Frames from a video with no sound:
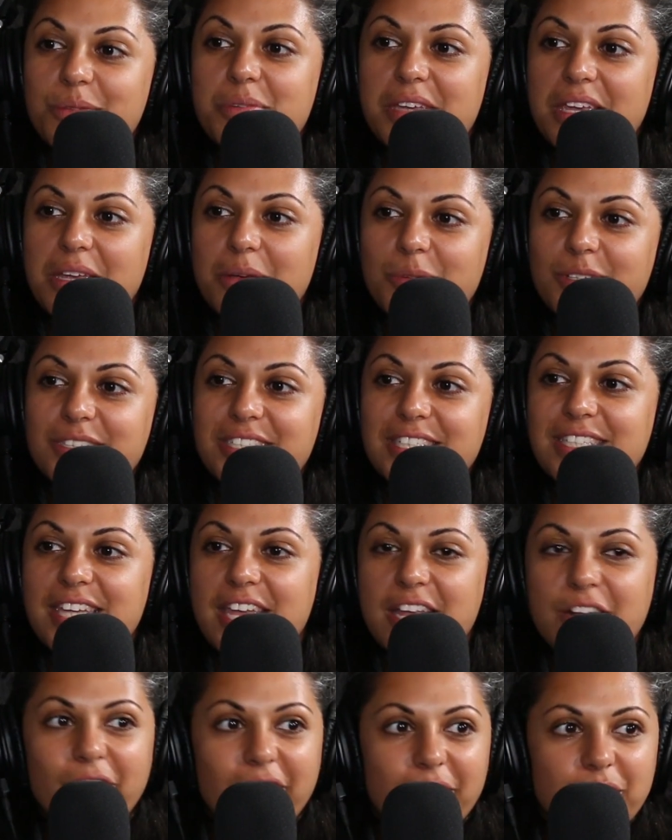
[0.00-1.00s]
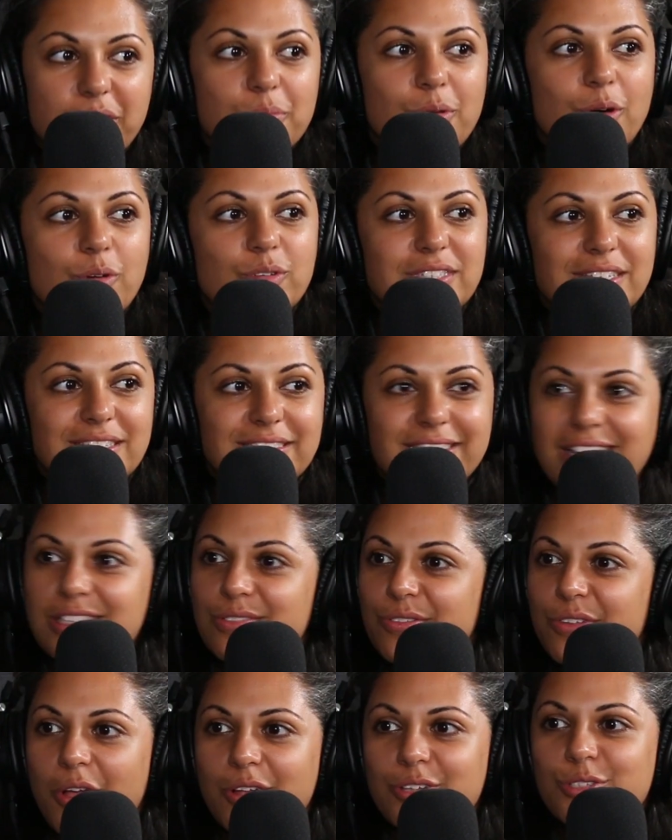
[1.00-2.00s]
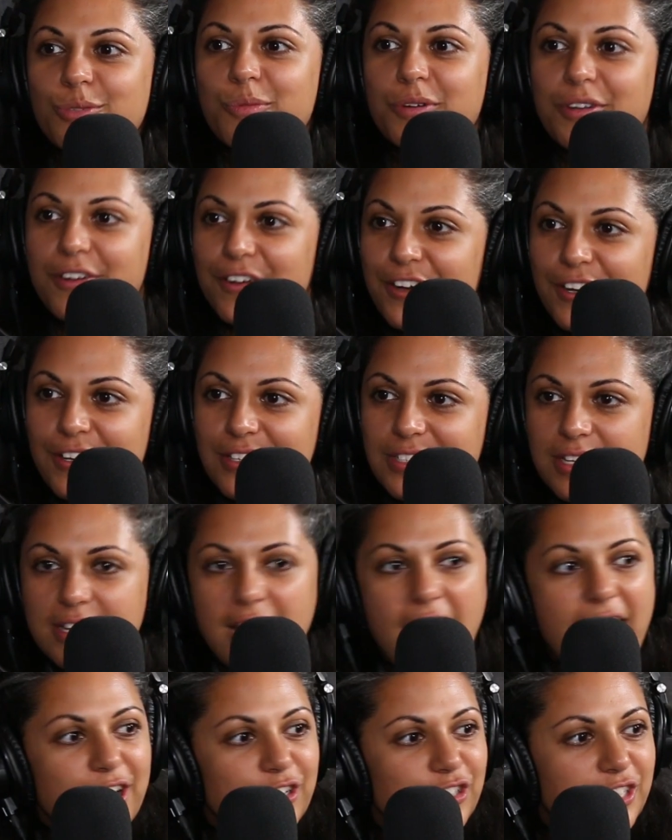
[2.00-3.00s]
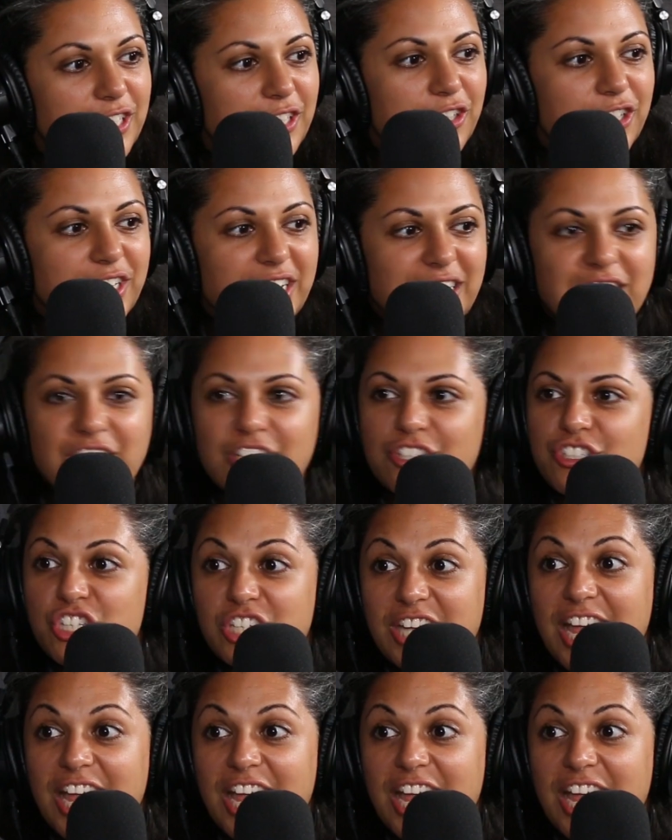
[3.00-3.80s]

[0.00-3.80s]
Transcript: to be able to take all the most successful entrepreneurs and actually look at their